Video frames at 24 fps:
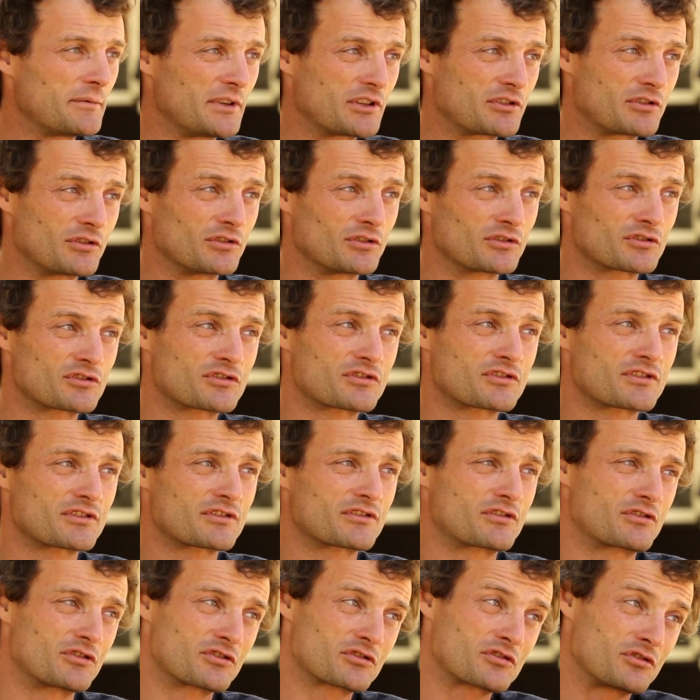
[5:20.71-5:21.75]
because
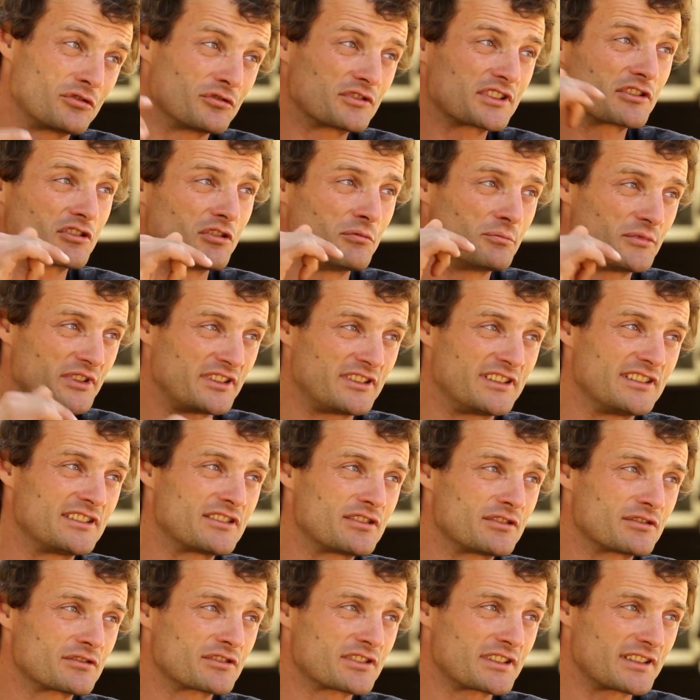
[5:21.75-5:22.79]
cross-country
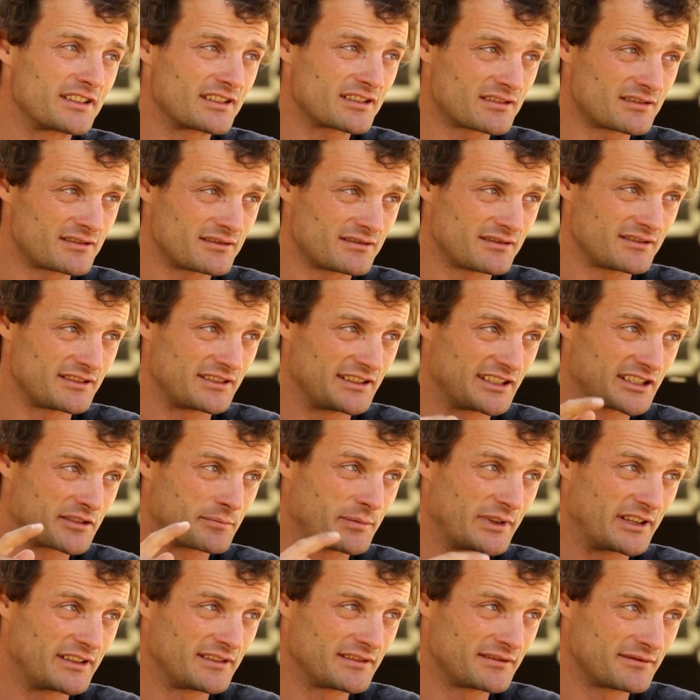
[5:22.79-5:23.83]
competitions here in
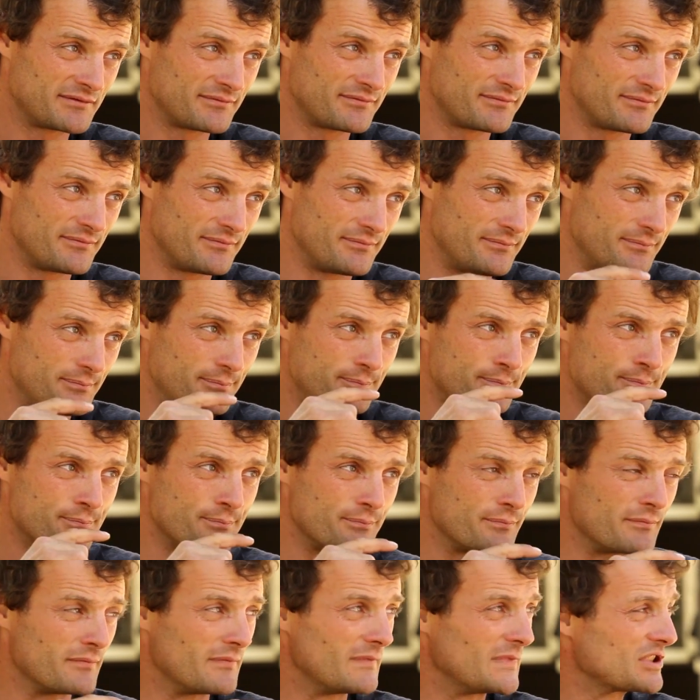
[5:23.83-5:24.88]
Spain.
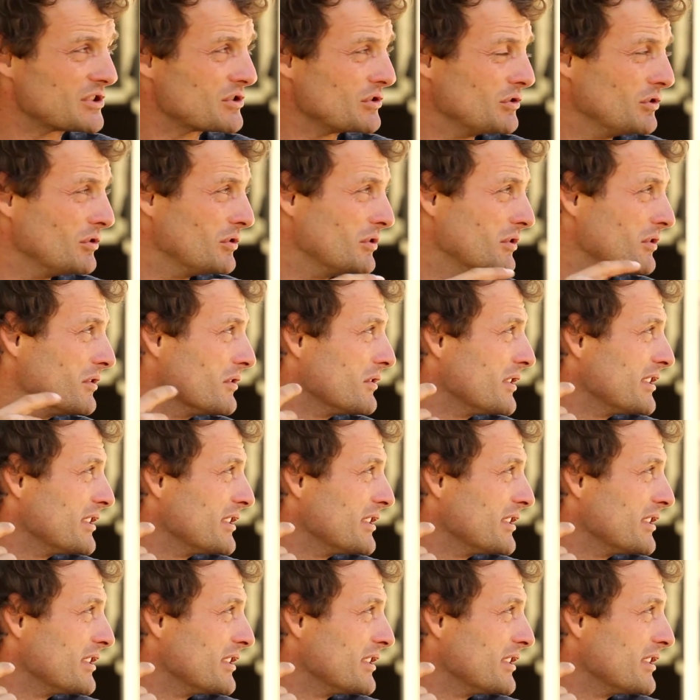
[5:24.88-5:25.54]
So